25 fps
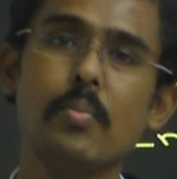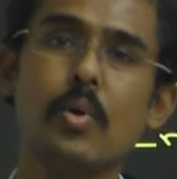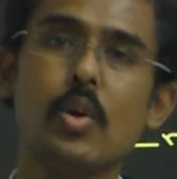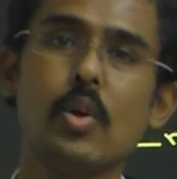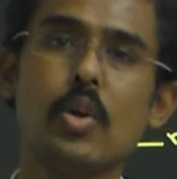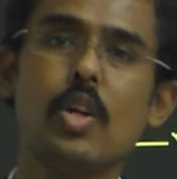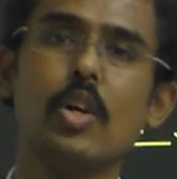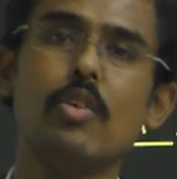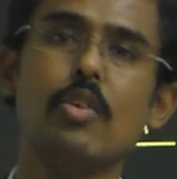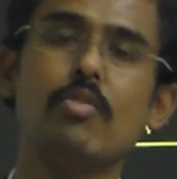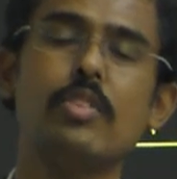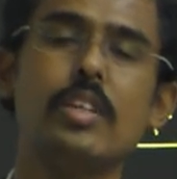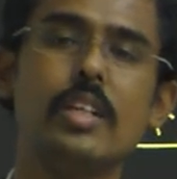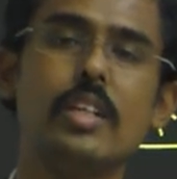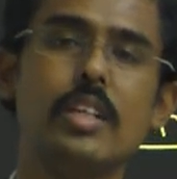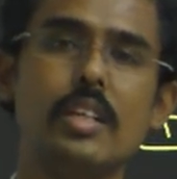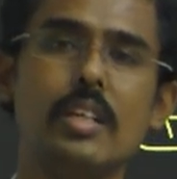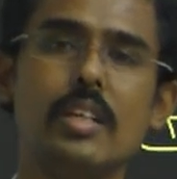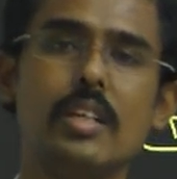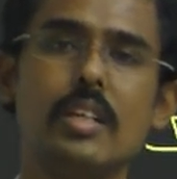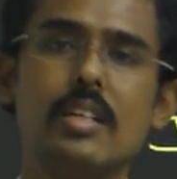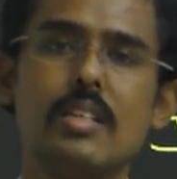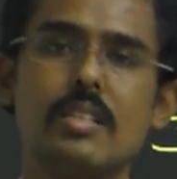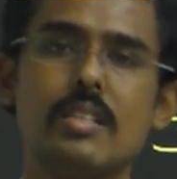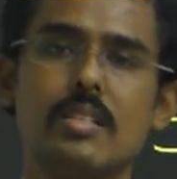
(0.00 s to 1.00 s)
part of
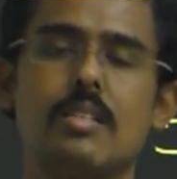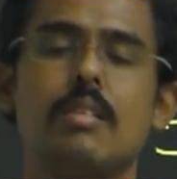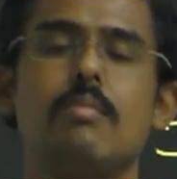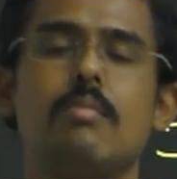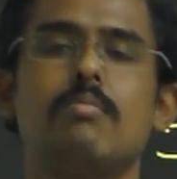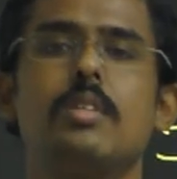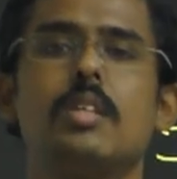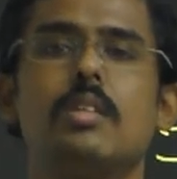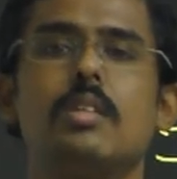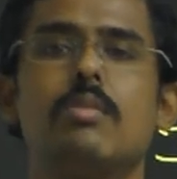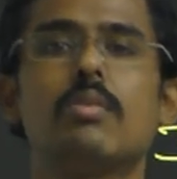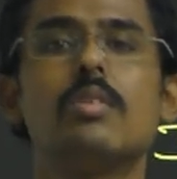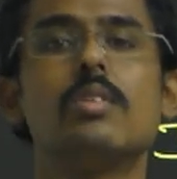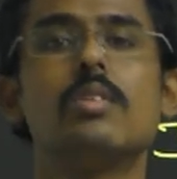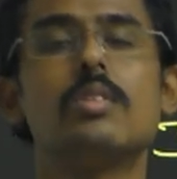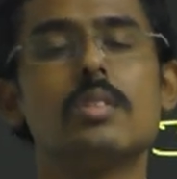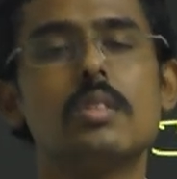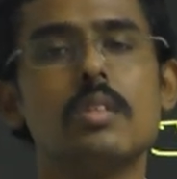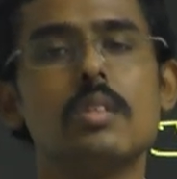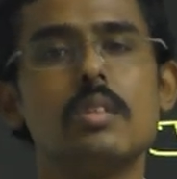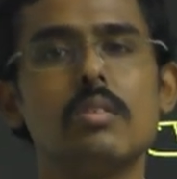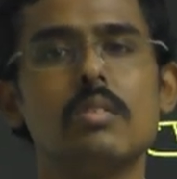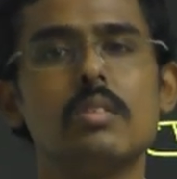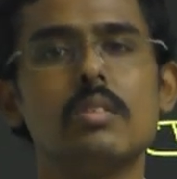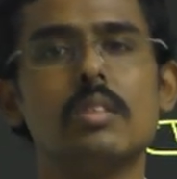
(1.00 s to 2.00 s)
the subject we will
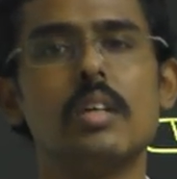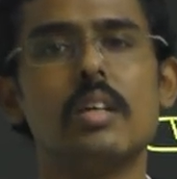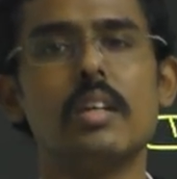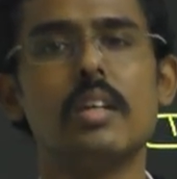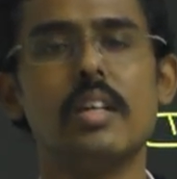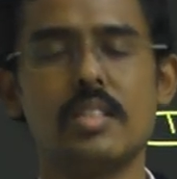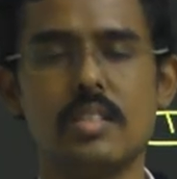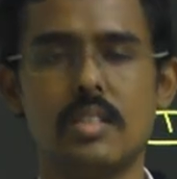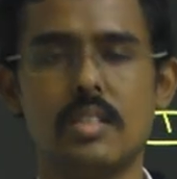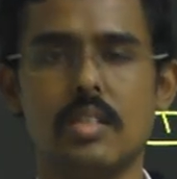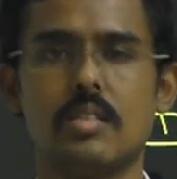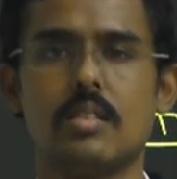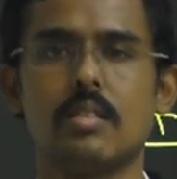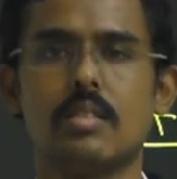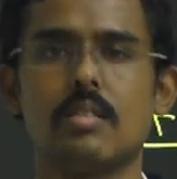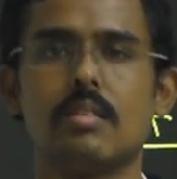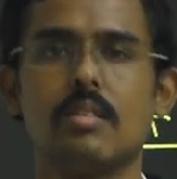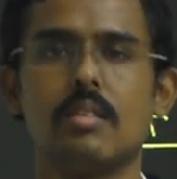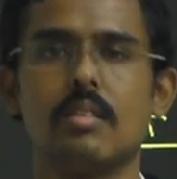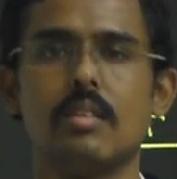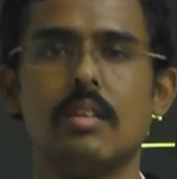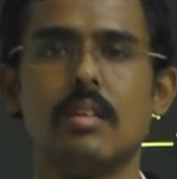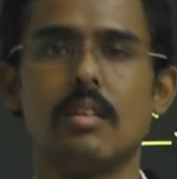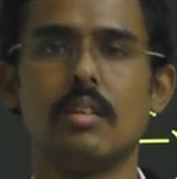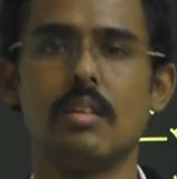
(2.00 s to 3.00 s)
see you in the next session.
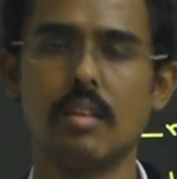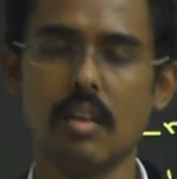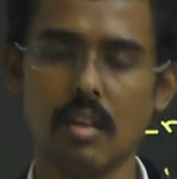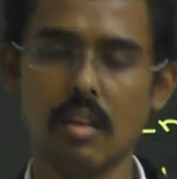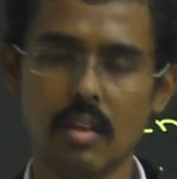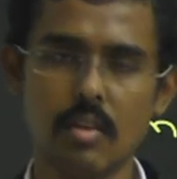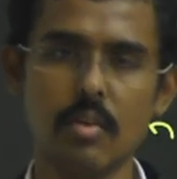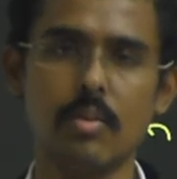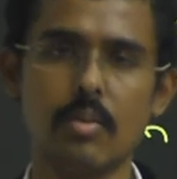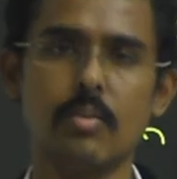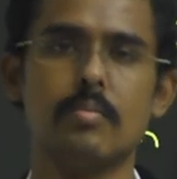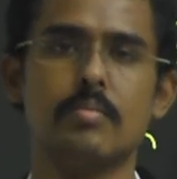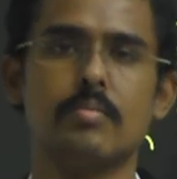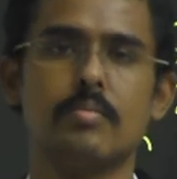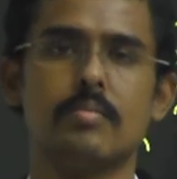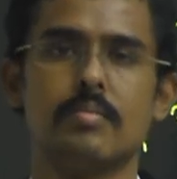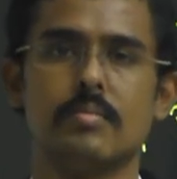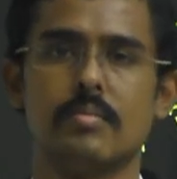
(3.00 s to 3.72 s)
Thank you.